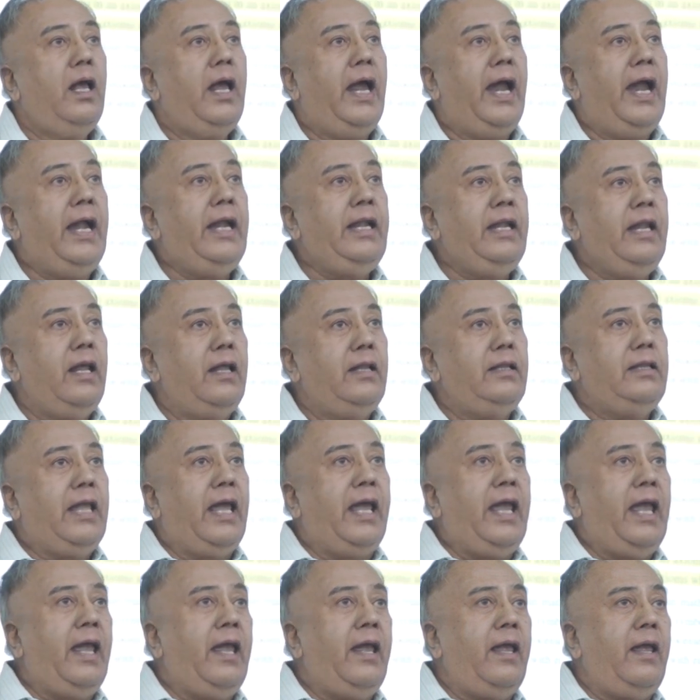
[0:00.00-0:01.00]
And
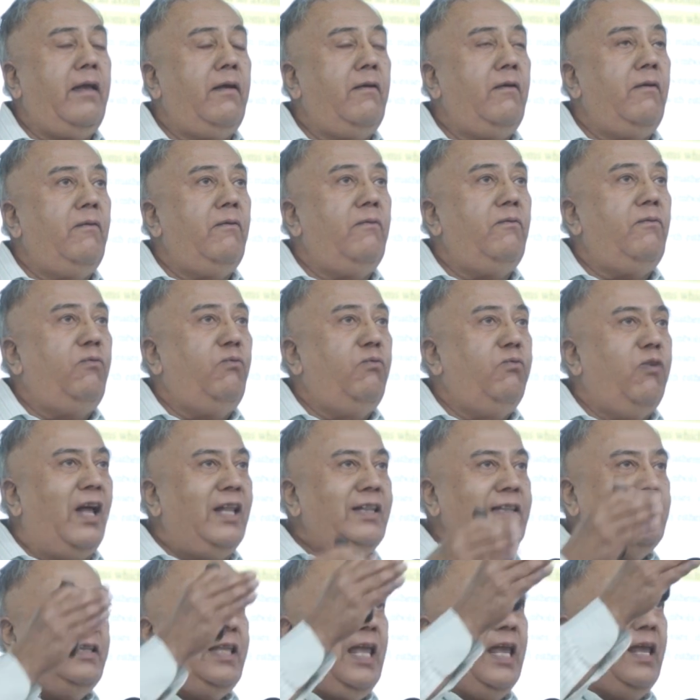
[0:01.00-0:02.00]
the
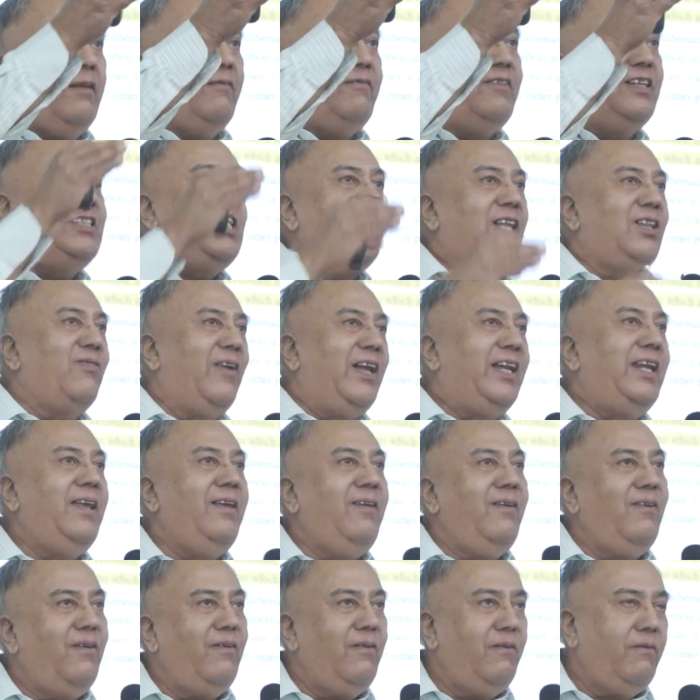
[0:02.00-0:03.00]
one thing which is
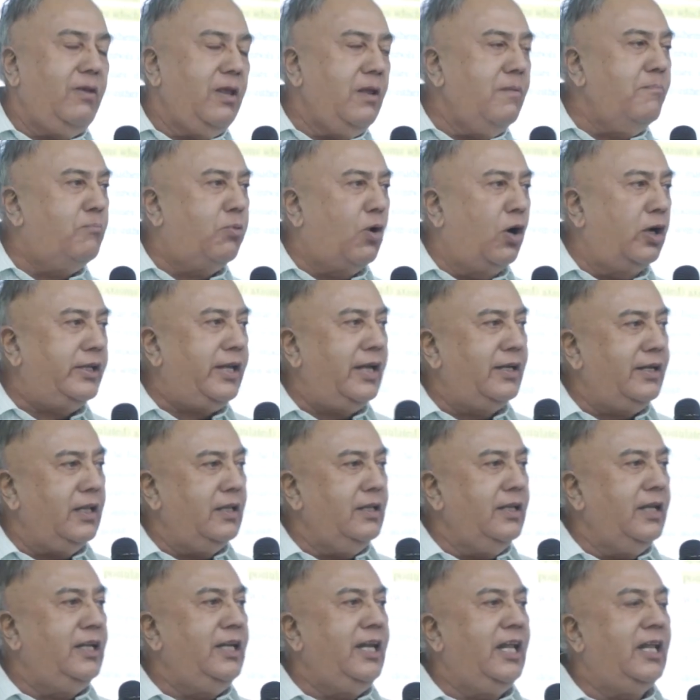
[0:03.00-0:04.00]
very important
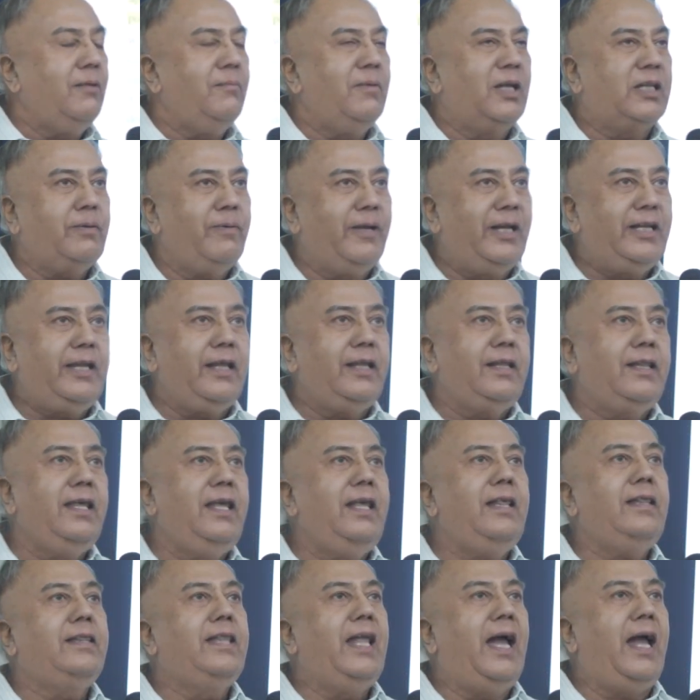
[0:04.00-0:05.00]
in Indian mathematics
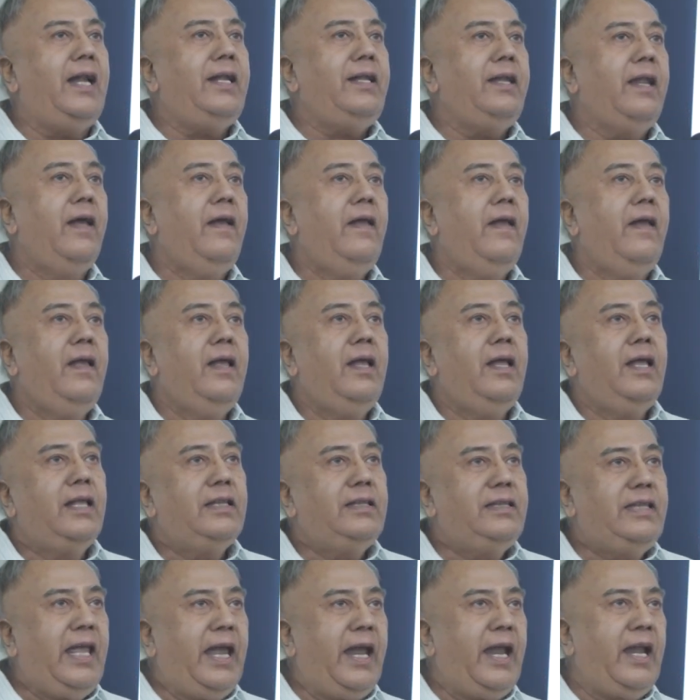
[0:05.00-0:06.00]
is that
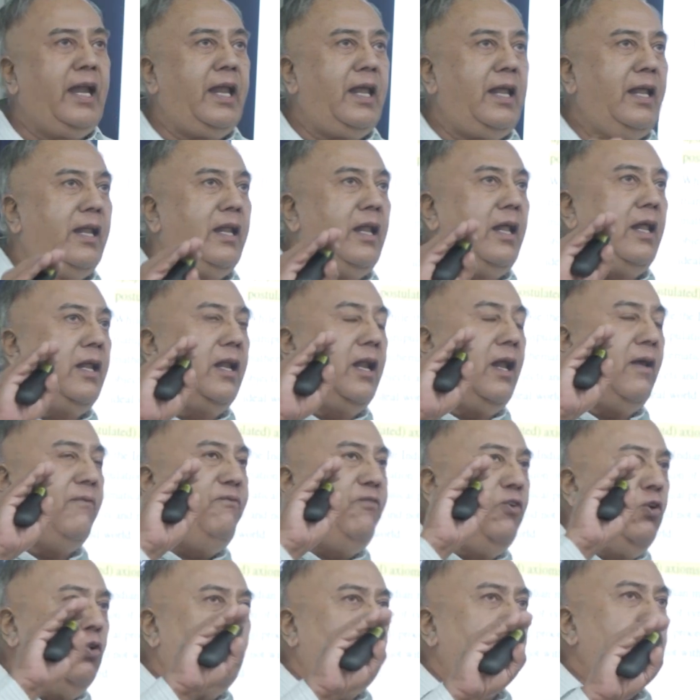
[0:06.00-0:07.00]
they
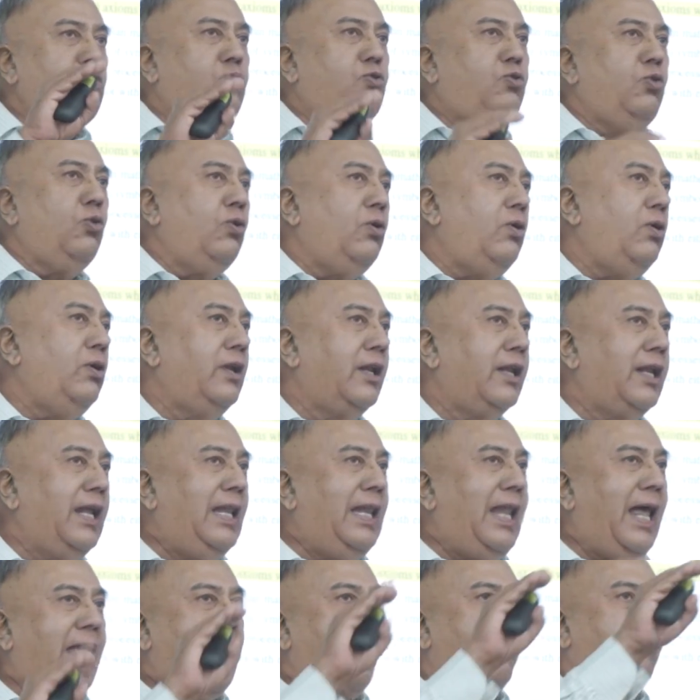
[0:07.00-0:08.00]
refuse to
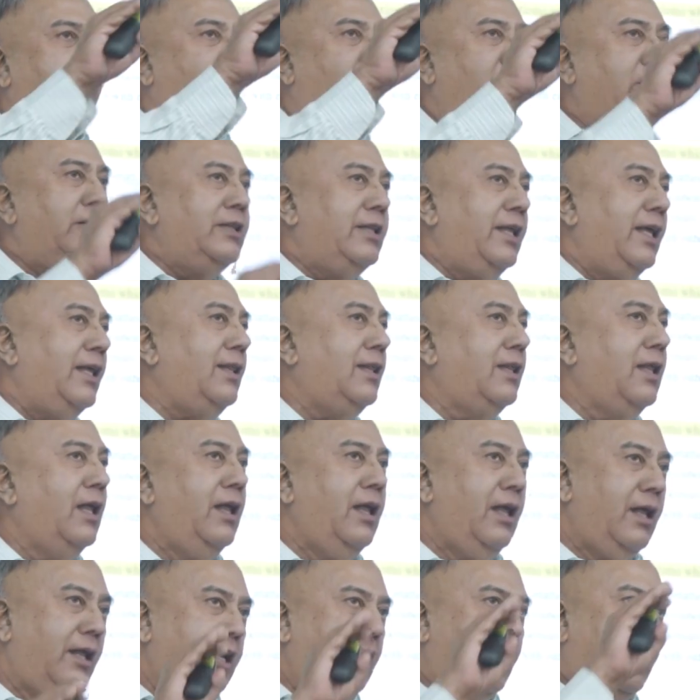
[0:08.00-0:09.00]
rely upon this
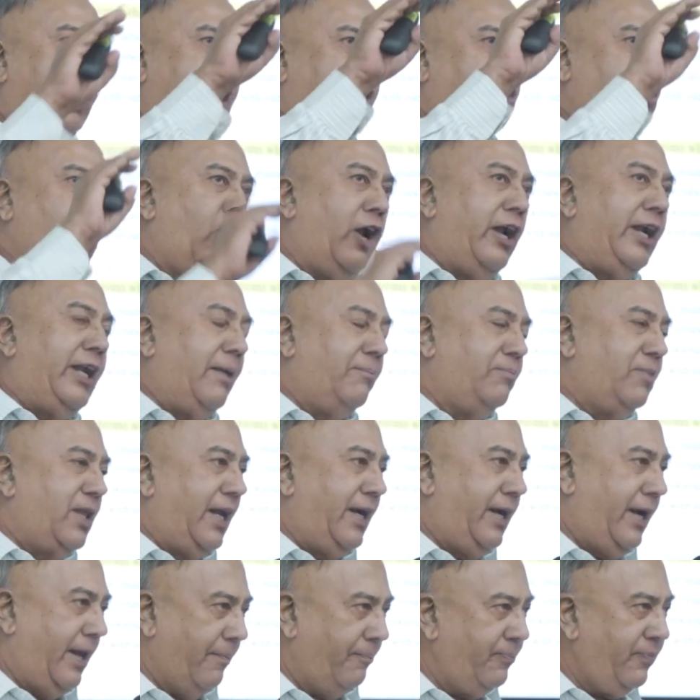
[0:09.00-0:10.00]
reductio ad
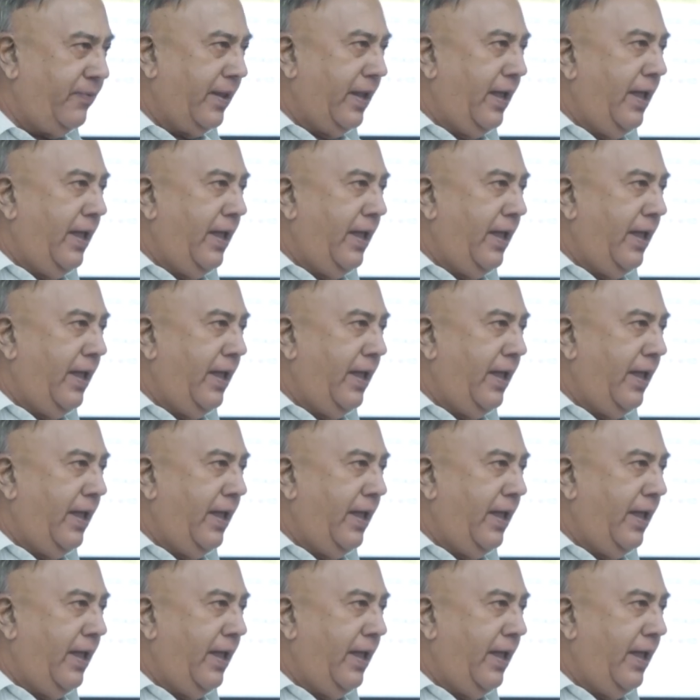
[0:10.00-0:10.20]
absurdum.